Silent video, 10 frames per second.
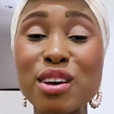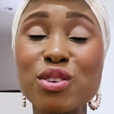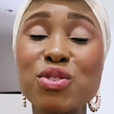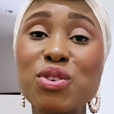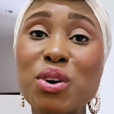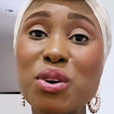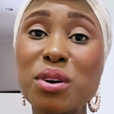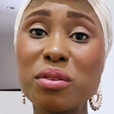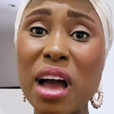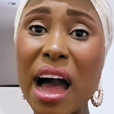
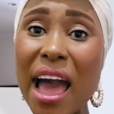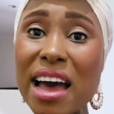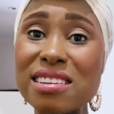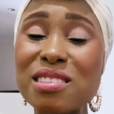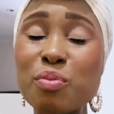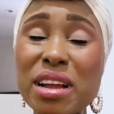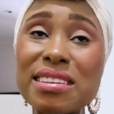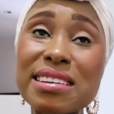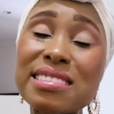So I had spent a